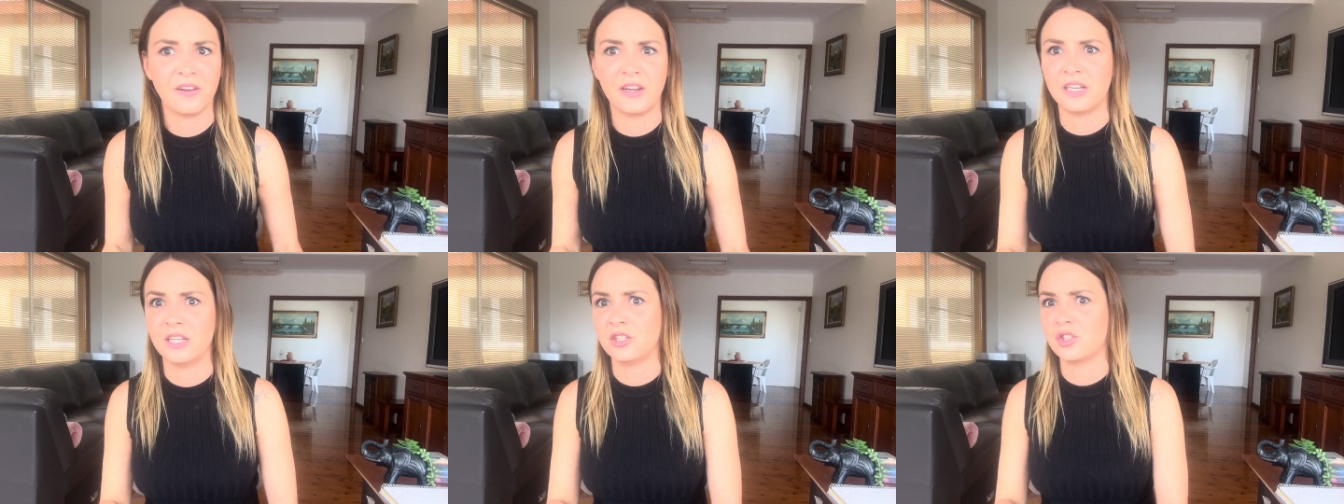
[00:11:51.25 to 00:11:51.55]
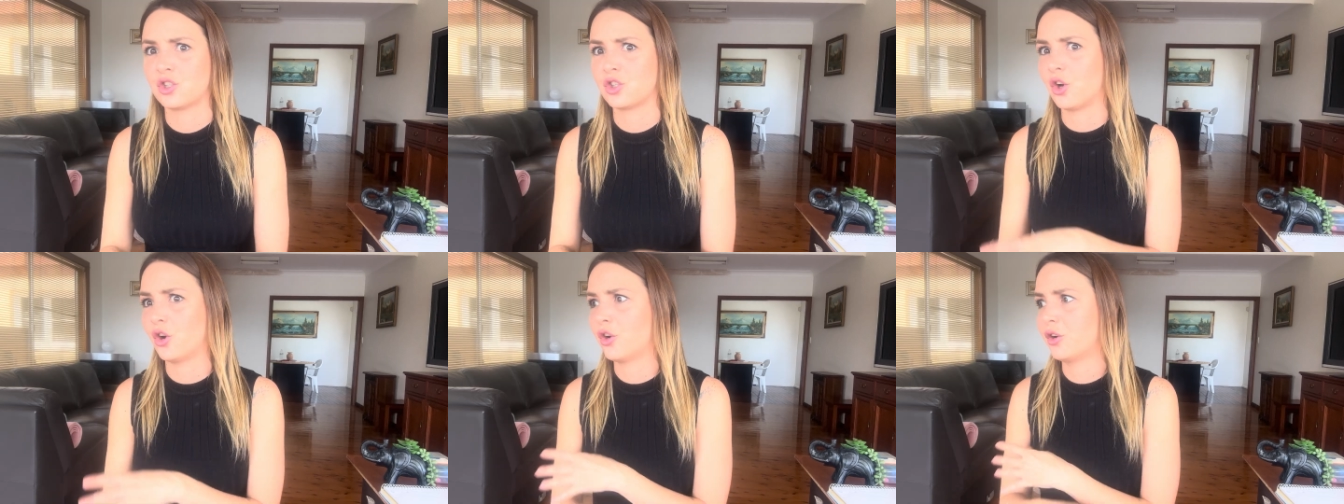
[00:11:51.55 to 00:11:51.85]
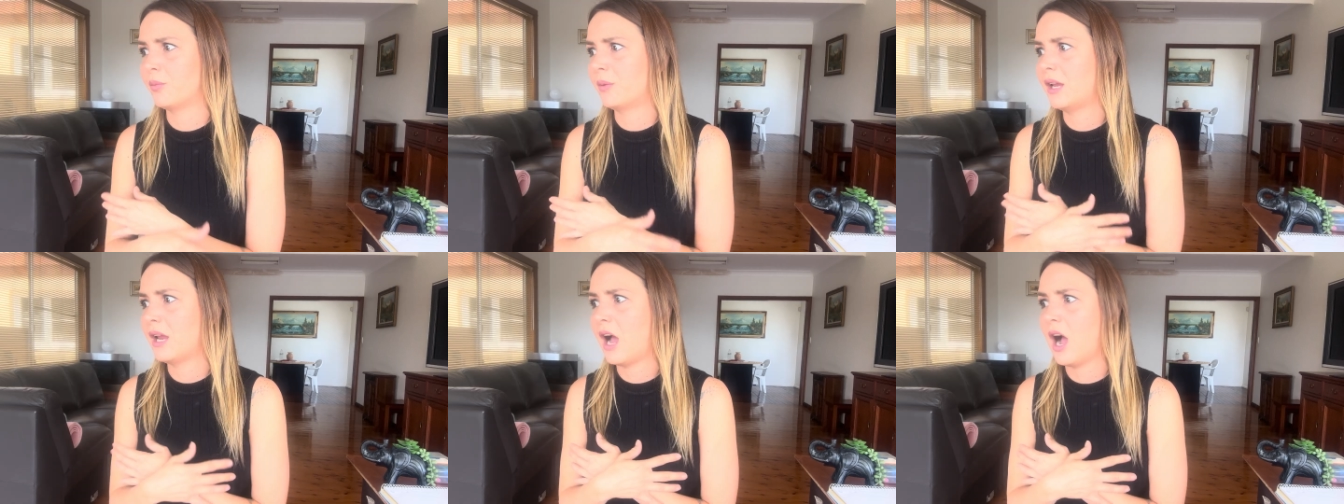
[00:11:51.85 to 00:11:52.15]
and it
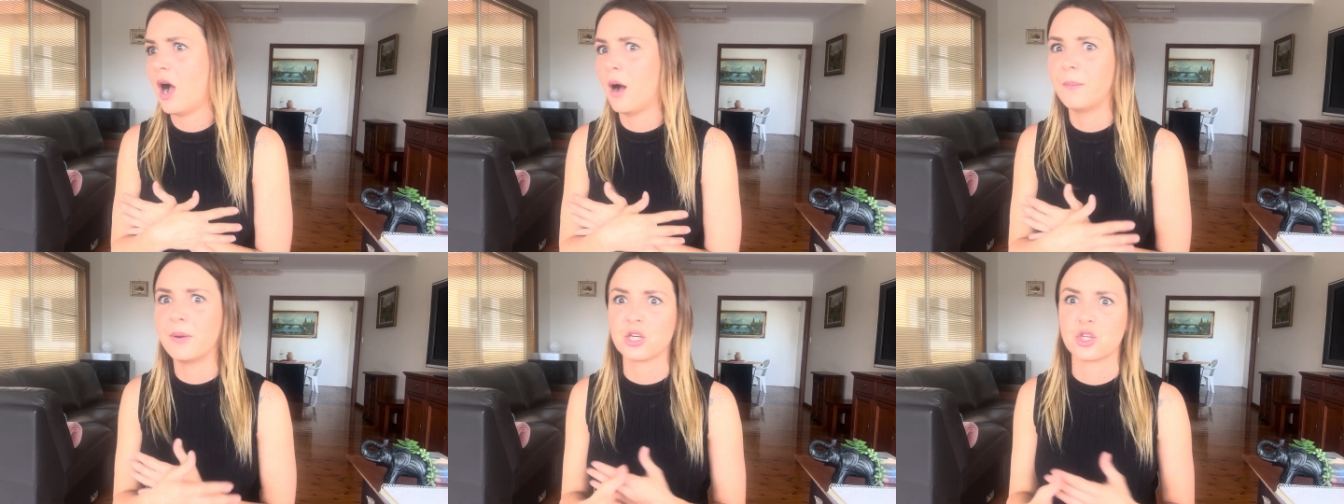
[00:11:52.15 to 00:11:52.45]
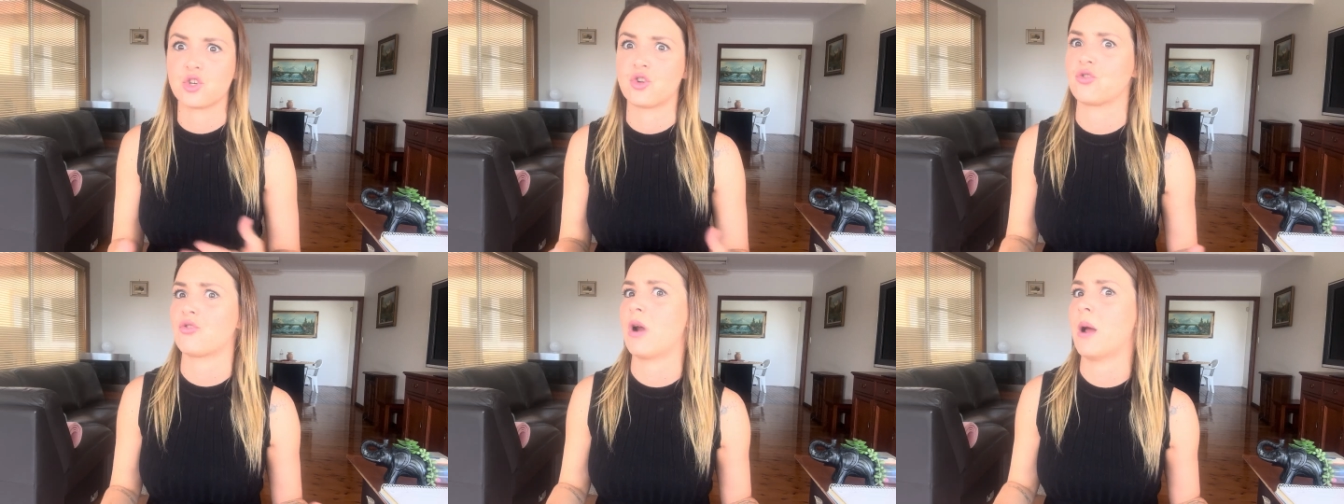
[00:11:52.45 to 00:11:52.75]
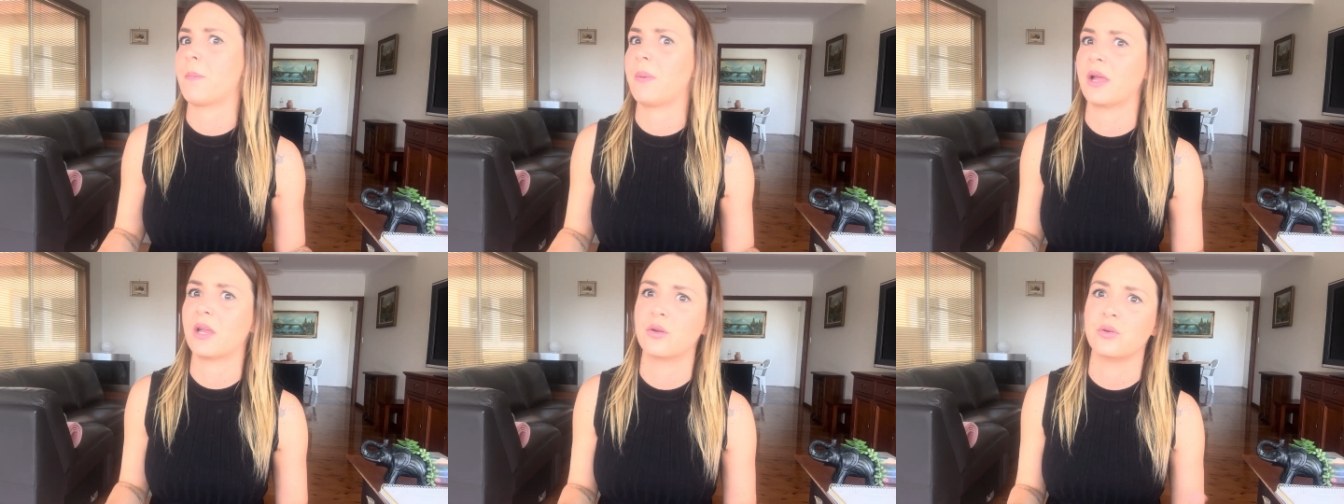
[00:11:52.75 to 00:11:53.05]
showed me how much
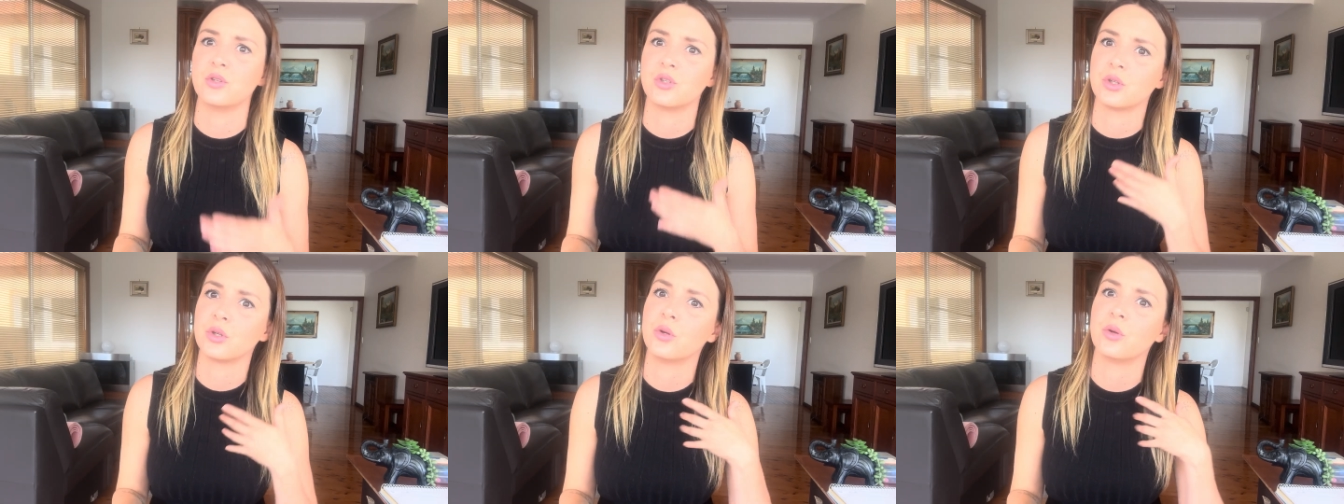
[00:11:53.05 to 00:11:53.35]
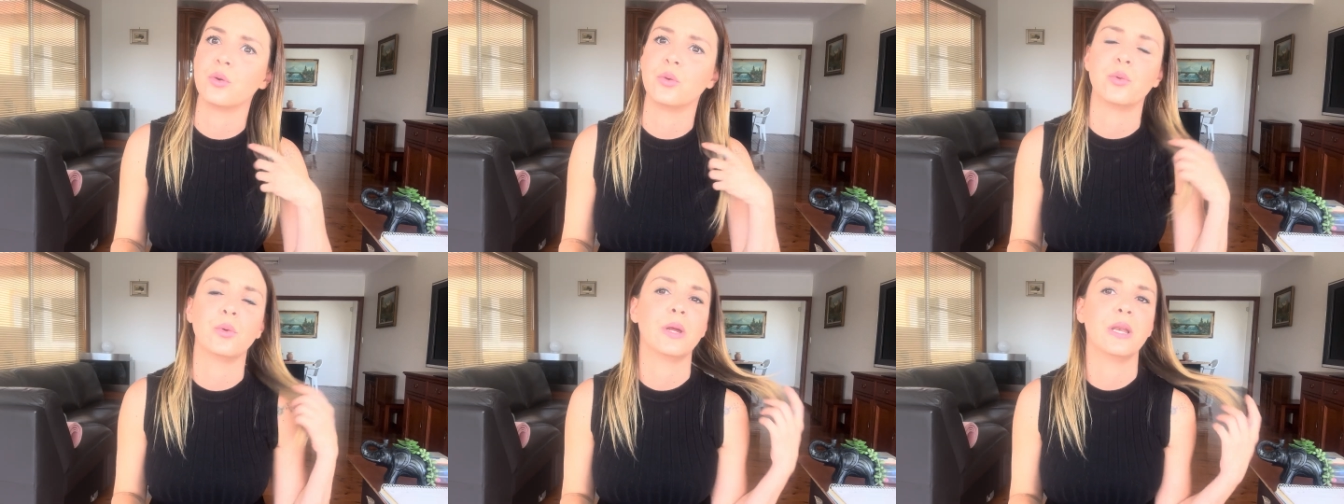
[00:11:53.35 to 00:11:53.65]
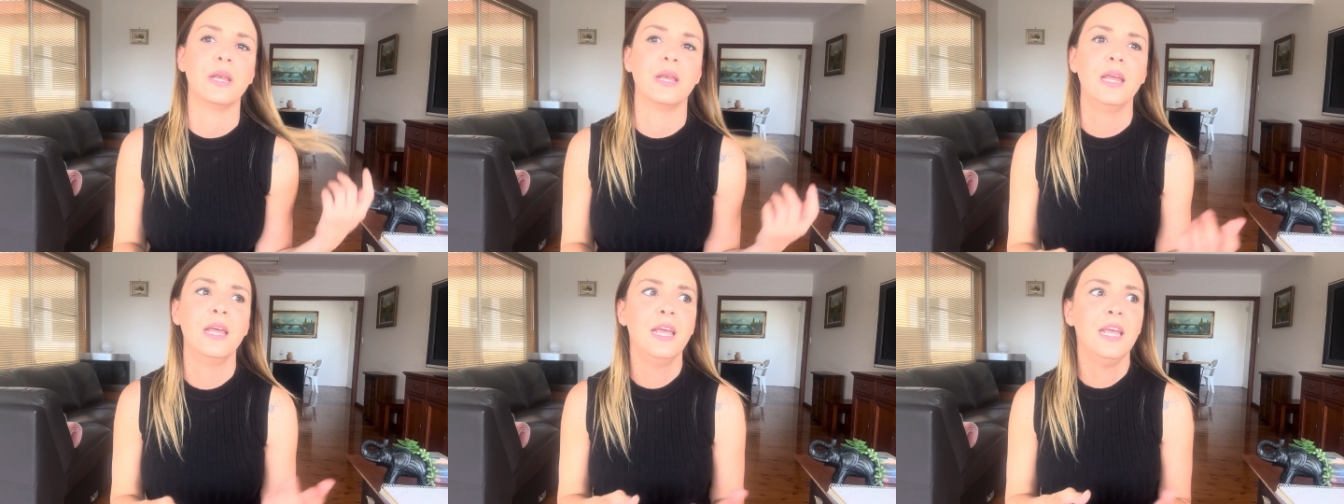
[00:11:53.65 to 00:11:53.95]
crap I could do, and,